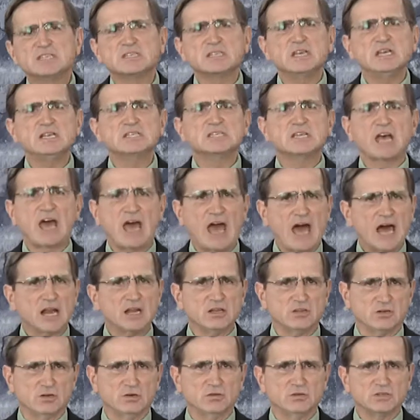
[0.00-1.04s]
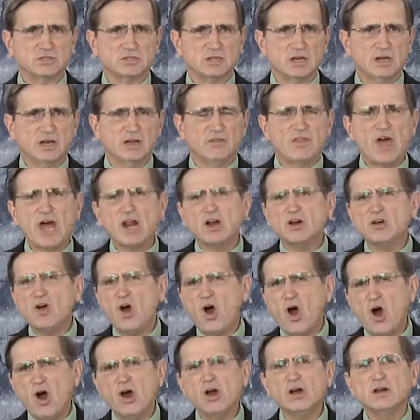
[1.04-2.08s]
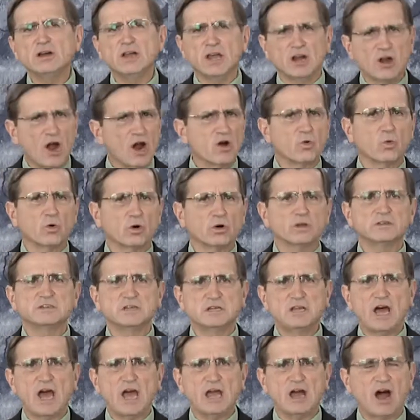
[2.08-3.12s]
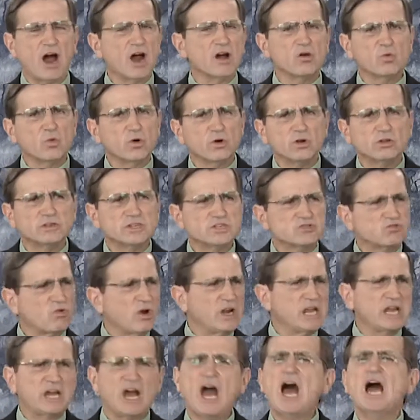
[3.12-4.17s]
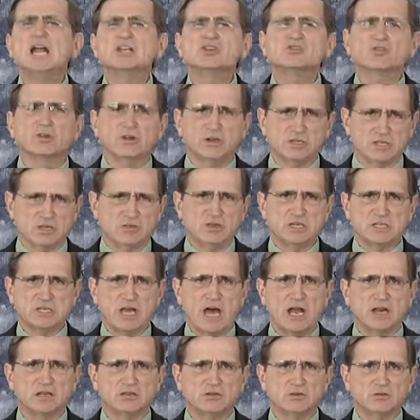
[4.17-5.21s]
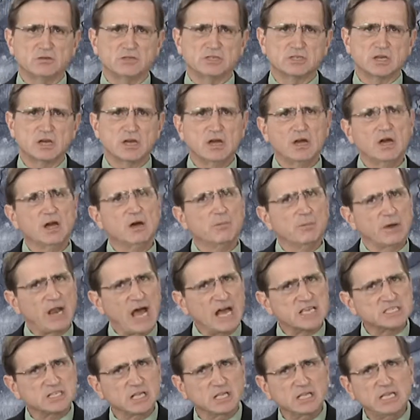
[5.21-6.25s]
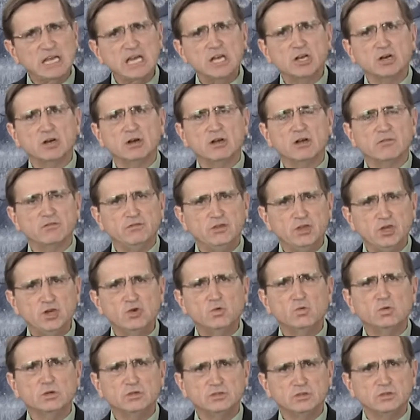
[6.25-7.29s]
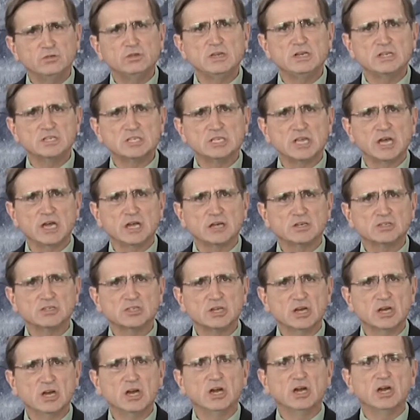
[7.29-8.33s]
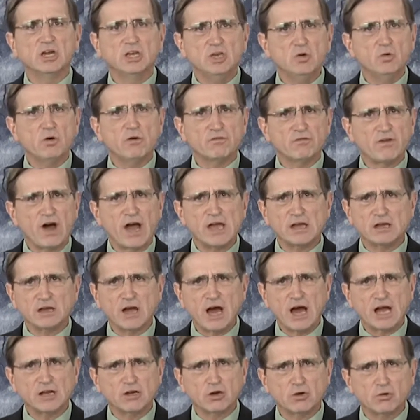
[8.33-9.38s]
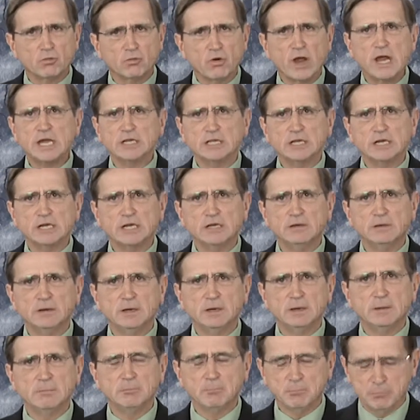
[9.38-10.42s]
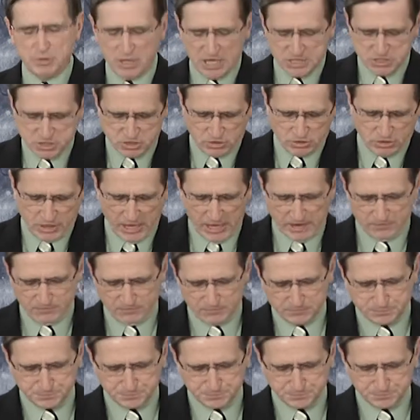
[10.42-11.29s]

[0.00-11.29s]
these attitudes that are hard in our world today. Our world is running contrary to these attitudes. But as a leader, if you will do these things, you will find God greatly bless your life.